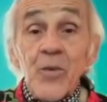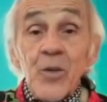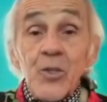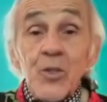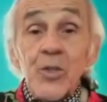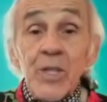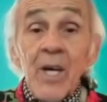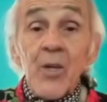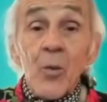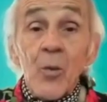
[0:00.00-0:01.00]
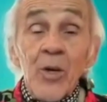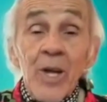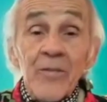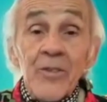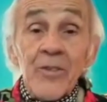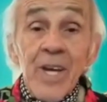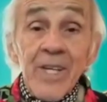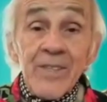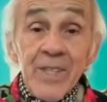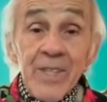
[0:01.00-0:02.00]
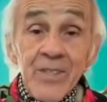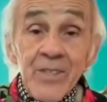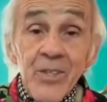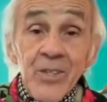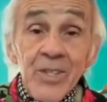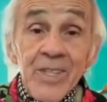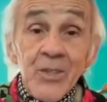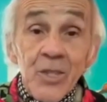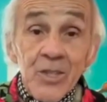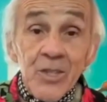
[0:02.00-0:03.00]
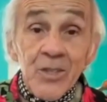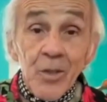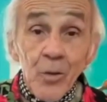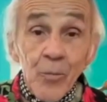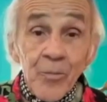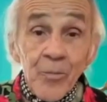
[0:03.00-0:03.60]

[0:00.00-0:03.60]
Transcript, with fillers: first Chicano born after the Ice Age, thirty thousand years ago.